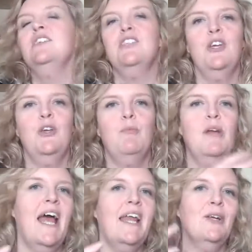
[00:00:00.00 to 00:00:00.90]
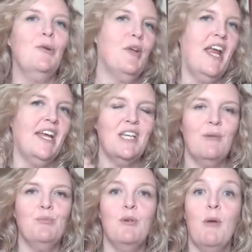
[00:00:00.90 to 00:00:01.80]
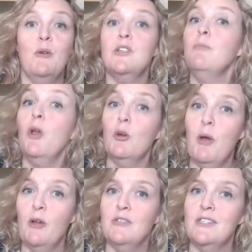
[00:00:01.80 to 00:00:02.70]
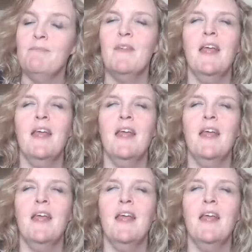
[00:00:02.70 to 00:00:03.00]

to plan, create, and promote a blog post.